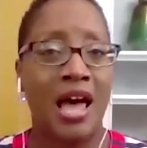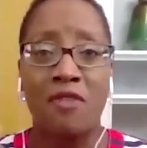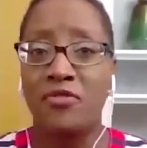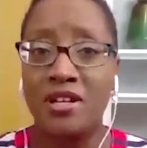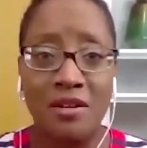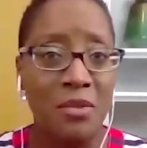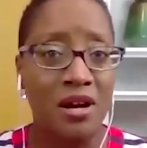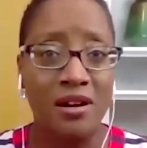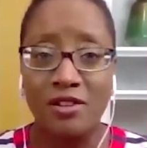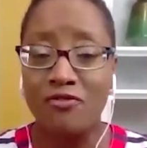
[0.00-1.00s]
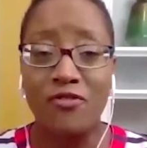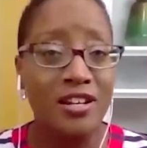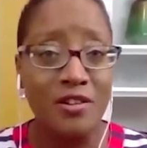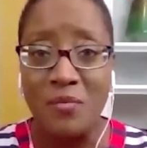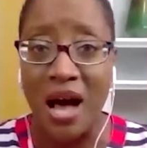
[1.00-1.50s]
African-American
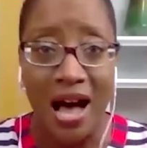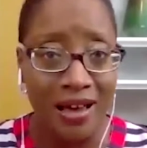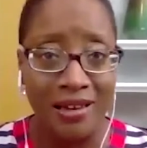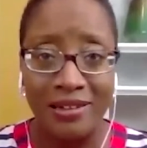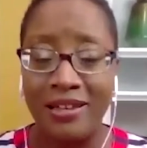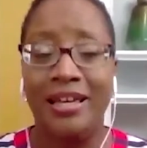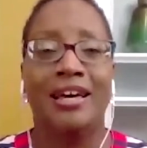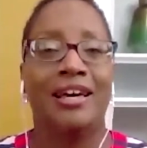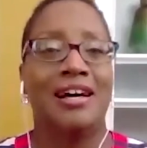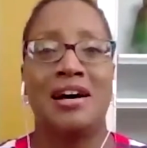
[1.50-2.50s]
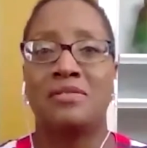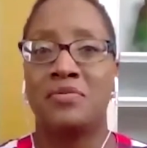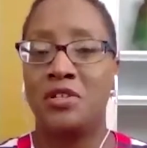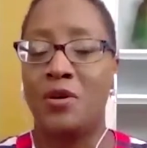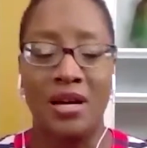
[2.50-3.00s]
friend of mine, I
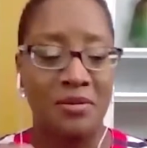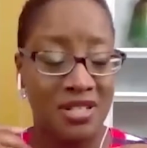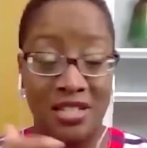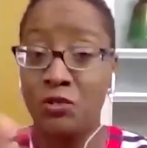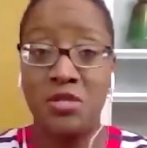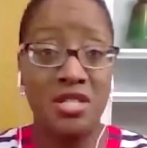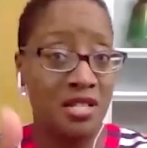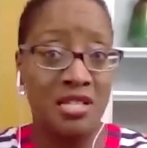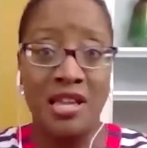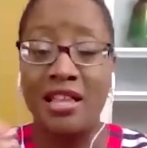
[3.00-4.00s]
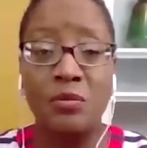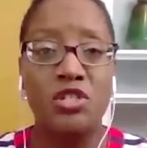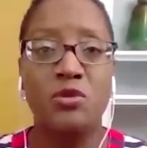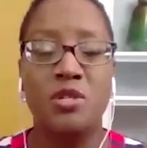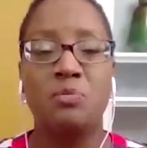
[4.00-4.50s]
used exactly
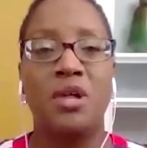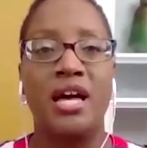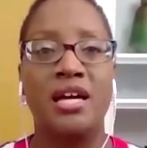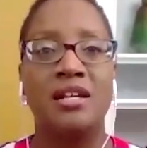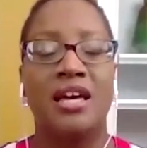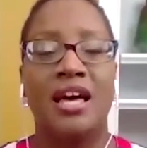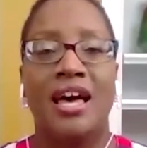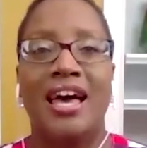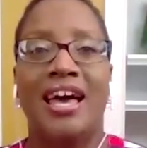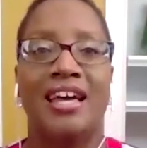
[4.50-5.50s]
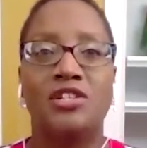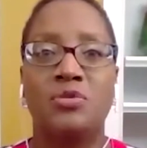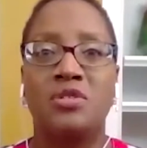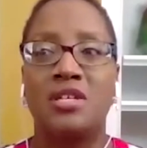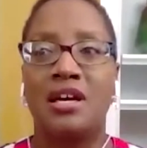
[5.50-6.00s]
what you explained. And
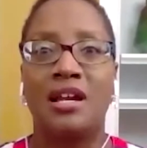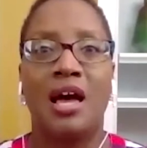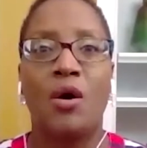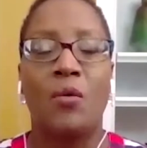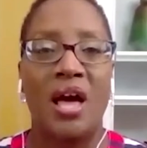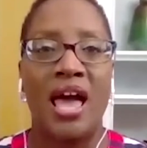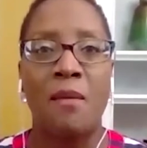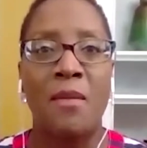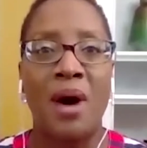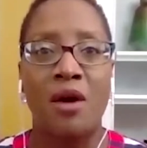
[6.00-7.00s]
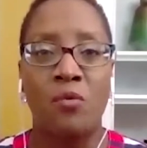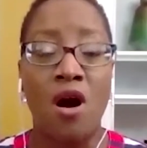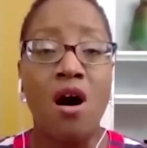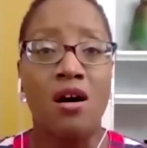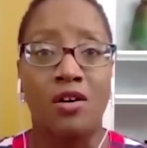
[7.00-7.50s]
you said, am I
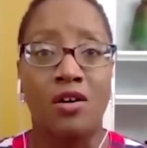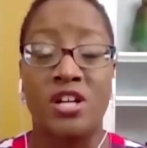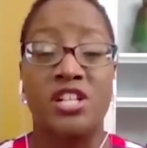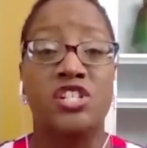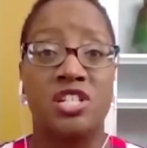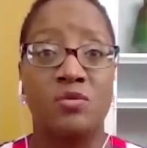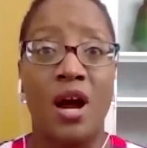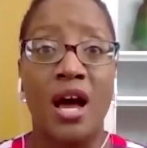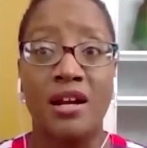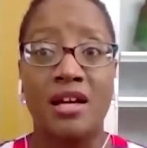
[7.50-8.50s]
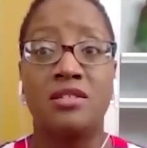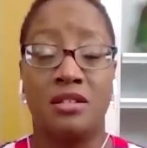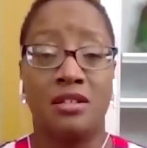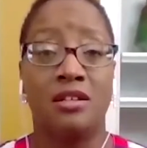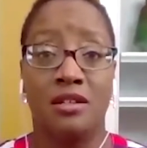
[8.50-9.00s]
wrong? Or is she right? And I
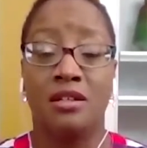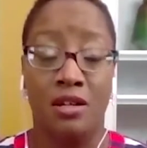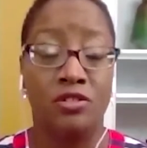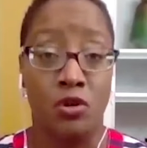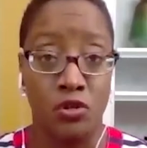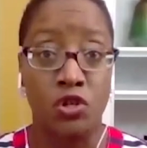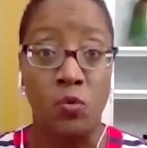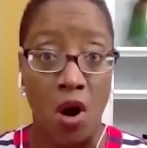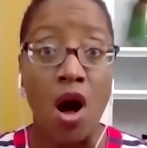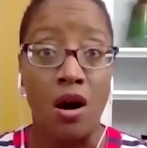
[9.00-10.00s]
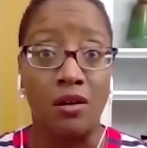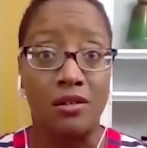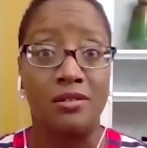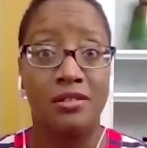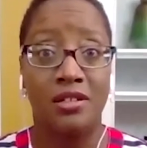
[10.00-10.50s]
said, no, you're wrong.
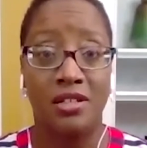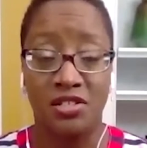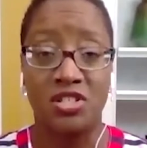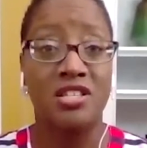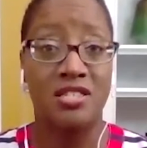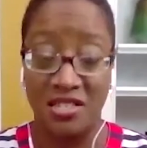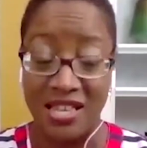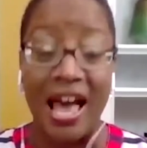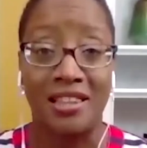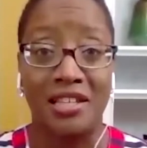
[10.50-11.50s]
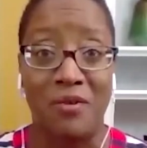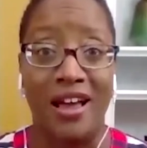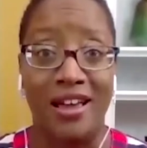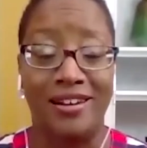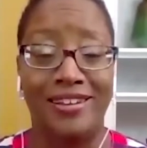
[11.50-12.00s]
She's exactly
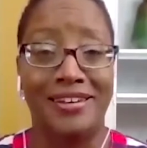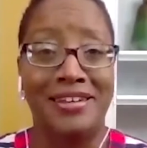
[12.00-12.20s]
right.